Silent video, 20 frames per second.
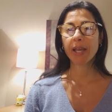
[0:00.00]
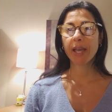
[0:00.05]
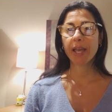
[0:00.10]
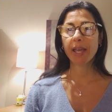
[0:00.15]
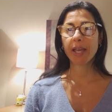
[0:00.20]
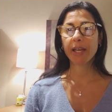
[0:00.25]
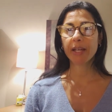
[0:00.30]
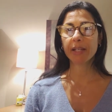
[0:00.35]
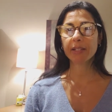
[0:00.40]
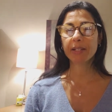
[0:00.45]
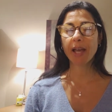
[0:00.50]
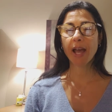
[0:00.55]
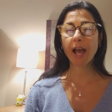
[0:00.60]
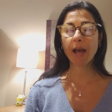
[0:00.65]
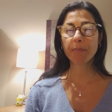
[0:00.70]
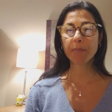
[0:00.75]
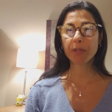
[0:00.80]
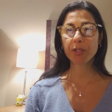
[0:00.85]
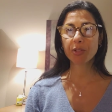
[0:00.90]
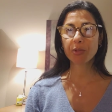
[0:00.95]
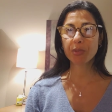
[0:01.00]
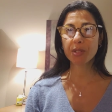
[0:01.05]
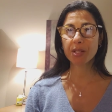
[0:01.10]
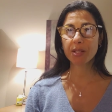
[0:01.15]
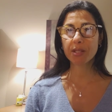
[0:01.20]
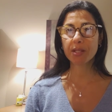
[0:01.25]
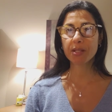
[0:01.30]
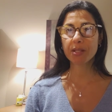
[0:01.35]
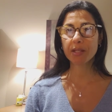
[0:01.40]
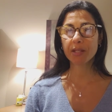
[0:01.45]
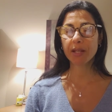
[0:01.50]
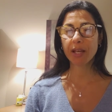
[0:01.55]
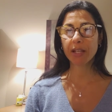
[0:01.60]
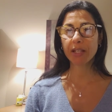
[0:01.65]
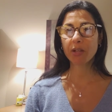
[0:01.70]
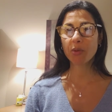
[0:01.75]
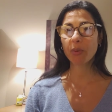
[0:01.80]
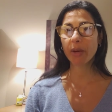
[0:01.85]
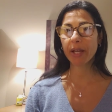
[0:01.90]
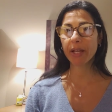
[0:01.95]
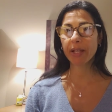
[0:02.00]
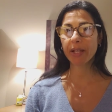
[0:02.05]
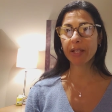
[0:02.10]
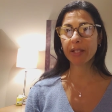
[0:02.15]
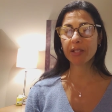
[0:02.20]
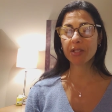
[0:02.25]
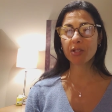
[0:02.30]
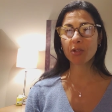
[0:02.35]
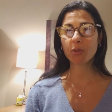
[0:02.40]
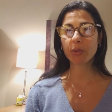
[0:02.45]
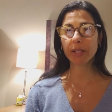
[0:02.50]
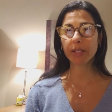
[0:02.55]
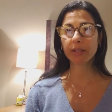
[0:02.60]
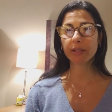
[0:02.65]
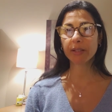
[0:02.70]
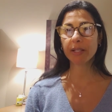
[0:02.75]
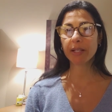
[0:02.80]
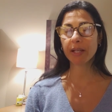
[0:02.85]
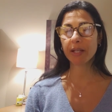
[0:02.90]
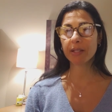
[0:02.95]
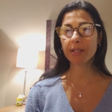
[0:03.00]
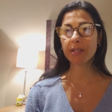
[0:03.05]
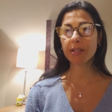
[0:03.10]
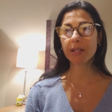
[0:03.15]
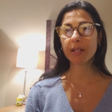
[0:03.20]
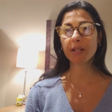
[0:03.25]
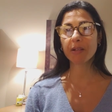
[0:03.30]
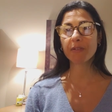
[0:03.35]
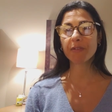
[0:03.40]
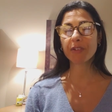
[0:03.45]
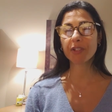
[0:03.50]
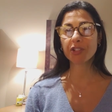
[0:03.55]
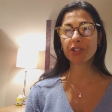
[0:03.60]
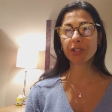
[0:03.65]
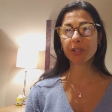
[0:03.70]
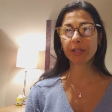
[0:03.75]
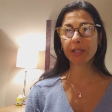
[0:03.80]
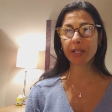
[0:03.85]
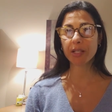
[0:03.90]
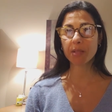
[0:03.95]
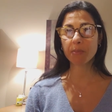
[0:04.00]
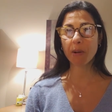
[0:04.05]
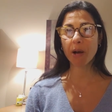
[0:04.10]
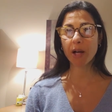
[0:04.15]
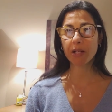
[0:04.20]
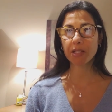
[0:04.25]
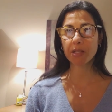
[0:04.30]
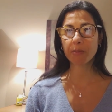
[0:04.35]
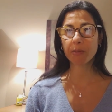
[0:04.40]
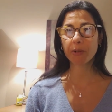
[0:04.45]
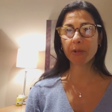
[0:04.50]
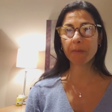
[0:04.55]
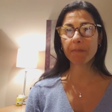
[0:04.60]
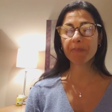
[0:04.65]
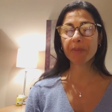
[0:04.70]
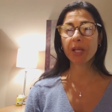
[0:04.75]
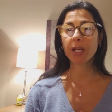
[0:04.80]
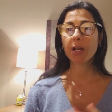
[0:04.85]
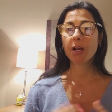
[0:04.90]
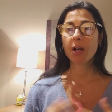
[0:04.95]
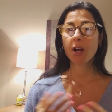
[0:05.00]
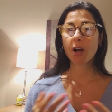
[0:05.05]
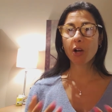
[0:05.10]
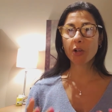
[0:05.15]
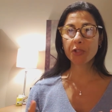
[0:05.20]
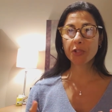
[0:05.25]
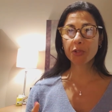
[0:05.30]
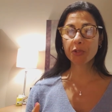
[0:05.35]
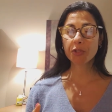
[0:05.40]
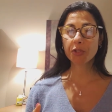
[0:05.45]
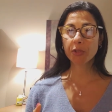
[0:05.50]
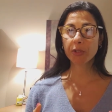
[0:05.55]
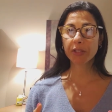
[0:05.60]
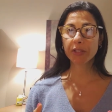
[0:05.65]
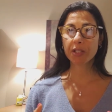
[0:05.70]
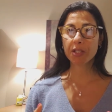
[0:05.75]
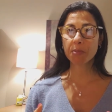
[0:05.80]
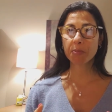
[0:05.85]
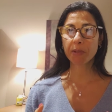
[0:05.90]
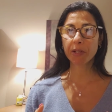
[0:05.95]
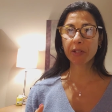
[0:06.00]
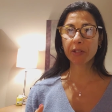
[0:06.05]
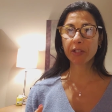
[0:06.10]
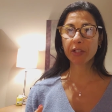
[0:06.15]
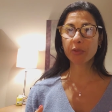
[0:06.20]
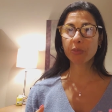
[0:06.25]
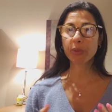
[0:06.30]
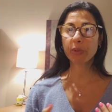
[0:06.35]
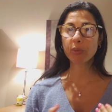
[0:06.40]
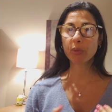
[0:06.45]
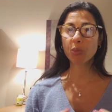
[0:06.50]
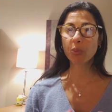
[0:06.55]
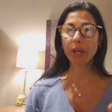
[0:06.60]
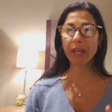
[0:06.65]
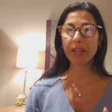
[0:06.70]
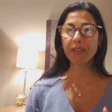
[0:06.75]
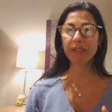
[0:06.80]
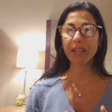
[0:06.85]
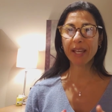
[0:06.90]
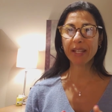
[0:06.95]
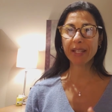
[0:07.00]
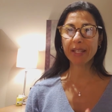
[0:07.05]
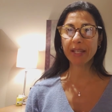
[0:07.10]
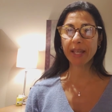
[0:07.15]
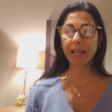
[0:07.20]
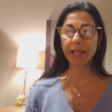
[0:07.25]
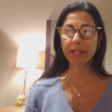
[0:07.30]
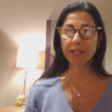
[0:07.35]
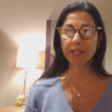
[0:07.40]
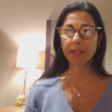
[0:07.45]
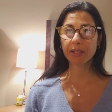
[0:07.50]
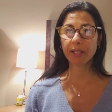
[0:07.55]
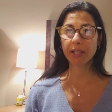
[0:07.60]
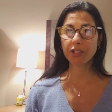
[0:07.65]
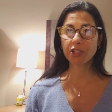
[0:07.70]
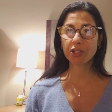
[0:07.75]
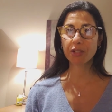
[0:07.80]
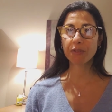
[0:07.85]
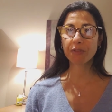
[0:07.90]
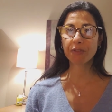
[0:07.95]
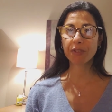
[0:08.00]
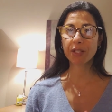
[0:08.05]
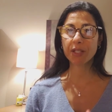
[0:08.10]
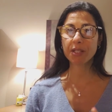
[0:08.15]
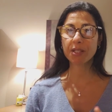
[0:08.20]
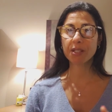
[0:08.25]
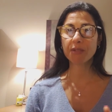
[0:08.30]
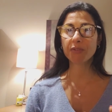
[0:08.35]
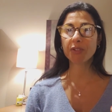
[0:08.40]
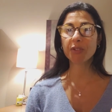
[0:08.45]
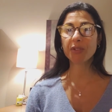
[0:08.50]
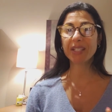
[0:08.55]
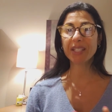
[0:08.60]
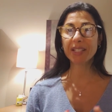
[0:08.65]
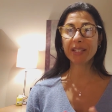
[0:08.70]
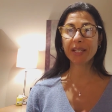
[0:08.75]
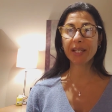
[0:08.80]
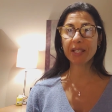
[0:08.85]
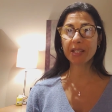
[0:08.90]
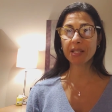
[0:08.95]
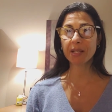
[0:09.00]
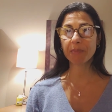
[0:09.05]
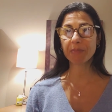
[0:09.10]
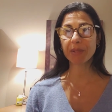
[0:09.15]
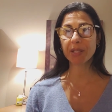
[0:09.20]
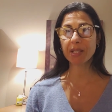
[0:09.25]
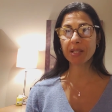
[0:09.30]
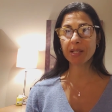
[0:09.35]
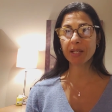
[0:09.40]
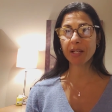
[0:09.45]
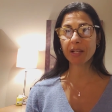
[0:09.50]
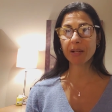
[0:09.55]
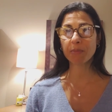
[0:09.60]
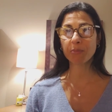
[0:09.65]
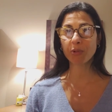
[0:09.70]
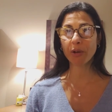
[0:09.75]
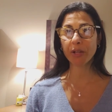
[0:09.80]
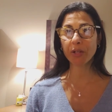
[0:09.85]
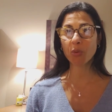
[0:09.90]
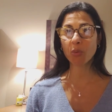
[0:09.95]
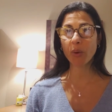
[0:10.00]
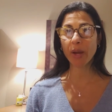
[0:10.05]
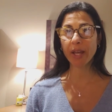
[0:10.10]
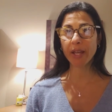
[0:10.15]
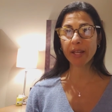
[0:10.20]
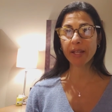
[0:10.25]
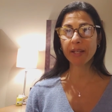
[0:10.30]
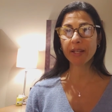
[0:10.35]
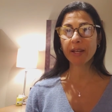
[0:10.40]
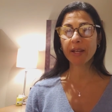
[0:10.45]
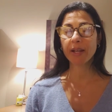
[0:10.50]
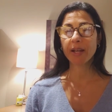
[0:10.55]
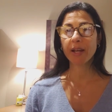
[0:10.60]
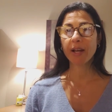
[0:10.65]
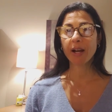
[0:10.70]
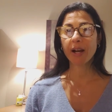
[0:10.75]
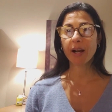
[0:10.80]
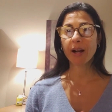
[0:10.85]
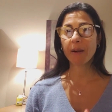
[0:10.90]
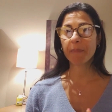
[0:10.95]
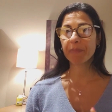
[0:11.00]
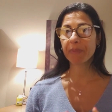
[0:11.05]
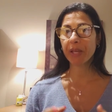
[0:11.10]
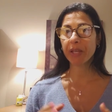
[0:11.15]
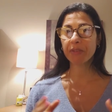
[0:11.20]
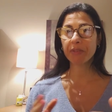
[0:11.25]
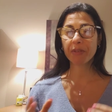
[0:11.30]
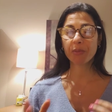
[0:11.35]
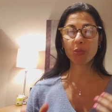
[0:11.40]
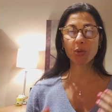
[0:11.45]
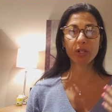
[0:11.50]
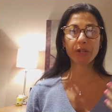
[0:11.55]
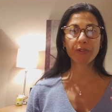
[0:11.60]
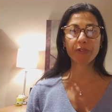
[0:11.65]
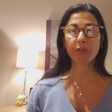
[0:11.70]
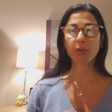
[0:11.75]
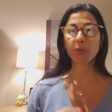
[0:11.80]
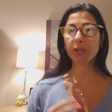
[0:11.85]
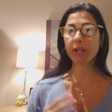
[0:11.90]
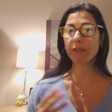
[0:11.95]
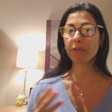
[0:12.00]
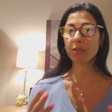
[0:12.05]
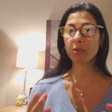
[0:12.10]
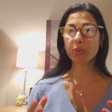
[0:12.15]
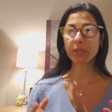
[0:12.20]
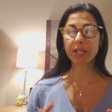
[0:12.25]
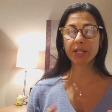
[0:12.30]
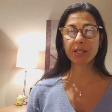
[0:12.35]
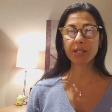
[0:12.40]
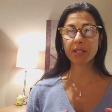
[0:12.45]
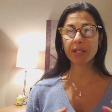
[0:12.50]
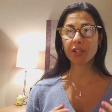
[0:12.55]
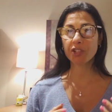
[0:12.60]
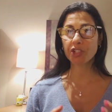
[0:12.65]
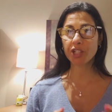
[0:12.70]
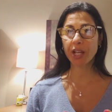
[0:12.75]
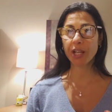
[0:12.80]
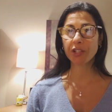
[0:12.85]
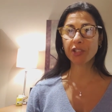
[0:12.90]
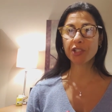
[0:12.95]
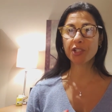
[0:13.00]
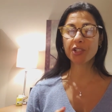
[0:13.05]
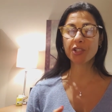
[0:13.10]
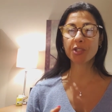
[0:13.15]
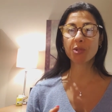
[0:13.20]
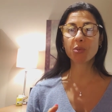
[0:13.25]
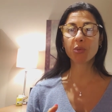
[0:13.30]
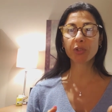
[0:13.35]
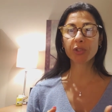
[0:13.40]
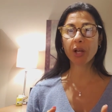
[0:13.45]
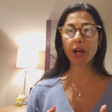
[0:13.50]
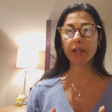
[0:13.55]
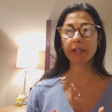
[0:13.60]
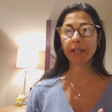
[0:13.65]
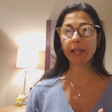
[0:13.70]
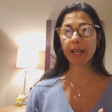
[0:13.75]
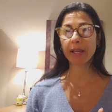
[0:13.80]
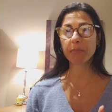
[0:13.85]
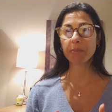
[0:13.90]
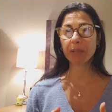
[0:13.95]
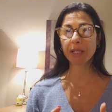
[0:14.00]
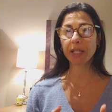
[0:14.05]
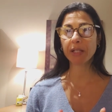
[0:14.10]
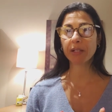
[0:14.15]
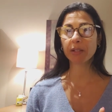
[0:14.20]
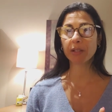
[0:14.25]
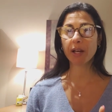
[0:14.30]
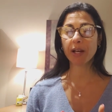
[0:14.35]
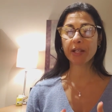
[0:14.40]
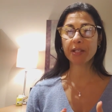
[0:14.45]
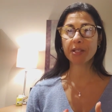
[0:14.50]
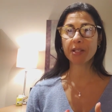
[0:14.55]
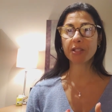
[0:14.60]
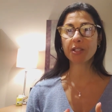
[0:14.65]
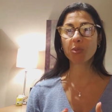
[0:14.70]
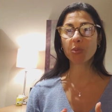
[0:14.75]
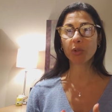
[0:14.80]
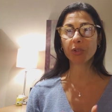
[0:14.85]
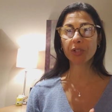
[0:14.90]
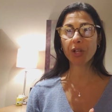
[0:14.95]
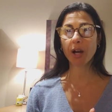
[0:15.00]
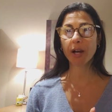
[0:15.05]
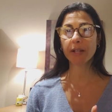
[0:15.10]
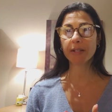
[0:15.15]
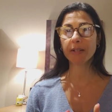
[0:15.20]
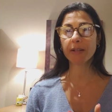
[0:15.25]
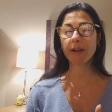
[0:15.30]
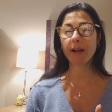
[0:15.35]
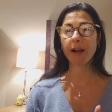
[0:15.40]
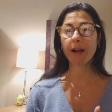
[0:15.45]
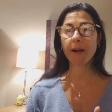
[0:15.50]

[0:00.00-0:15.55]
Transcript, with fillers: and happy to assist in any way and as quickly as and efficiently as possible. Also, during this period, we will waive any cancellation fees. If you need to get something set up right away, and for whatever reason it changes, you will not get penalized, and you will not